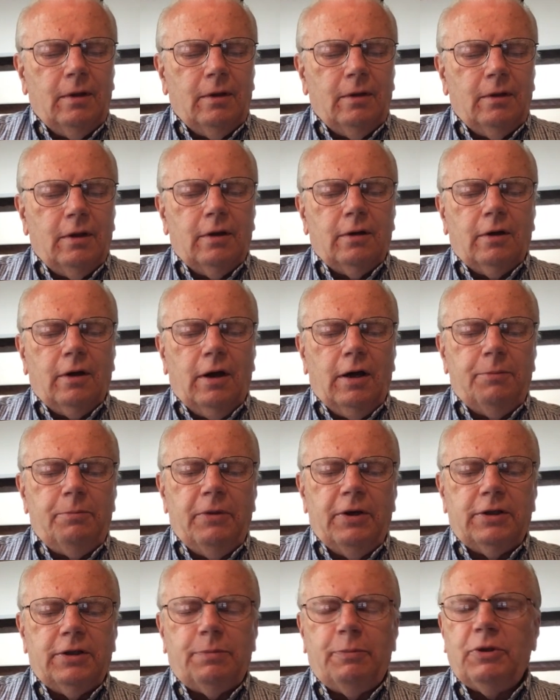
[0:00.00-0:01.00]
then God
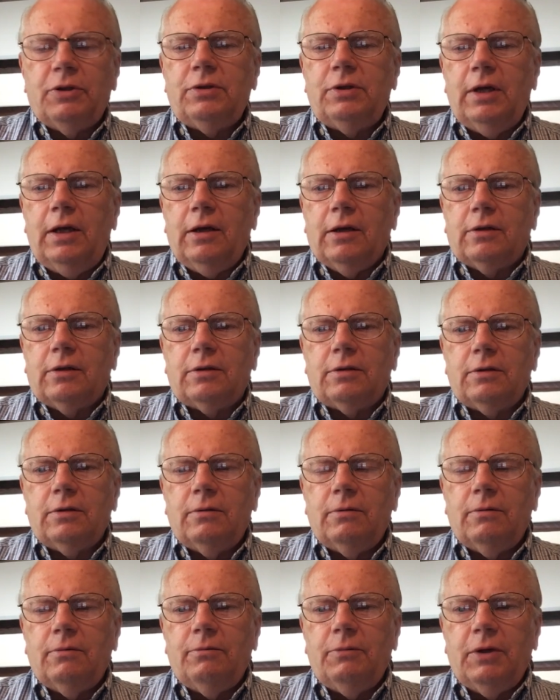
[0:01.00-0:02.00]
makes mistakes
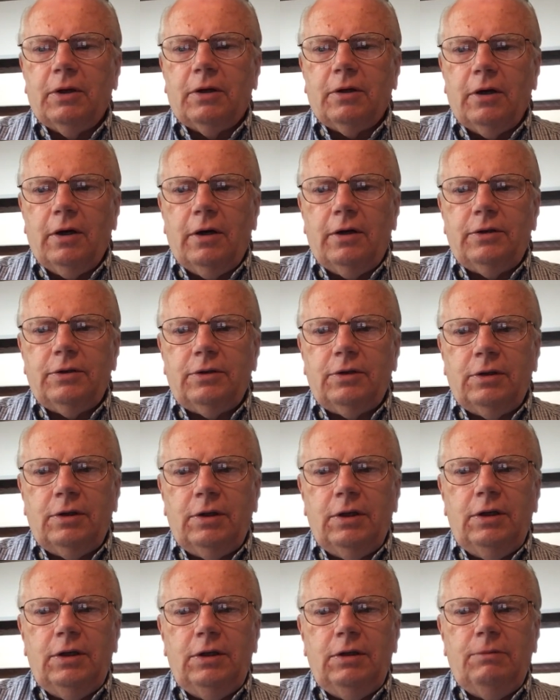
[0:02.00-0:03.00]
because
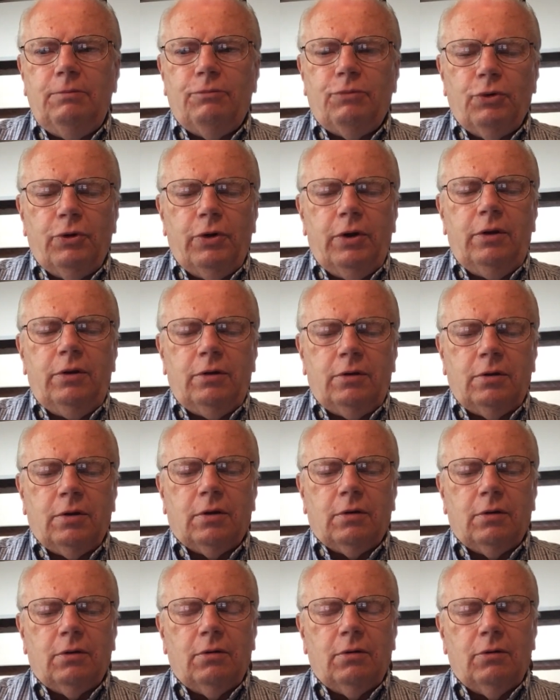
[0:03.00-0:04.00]
he breathed
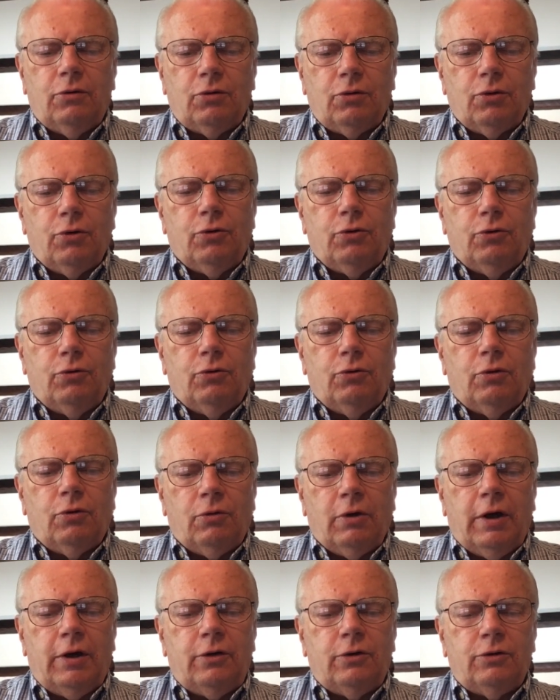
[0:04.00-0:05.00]
it through the
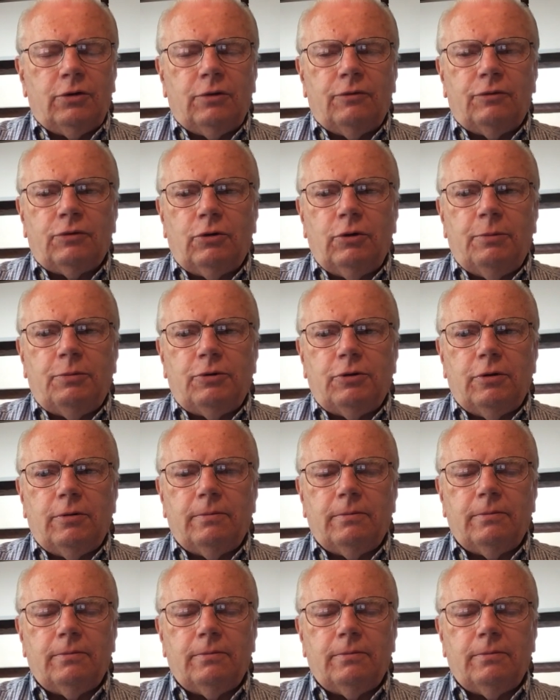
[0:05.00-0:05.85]
writers of Scripture.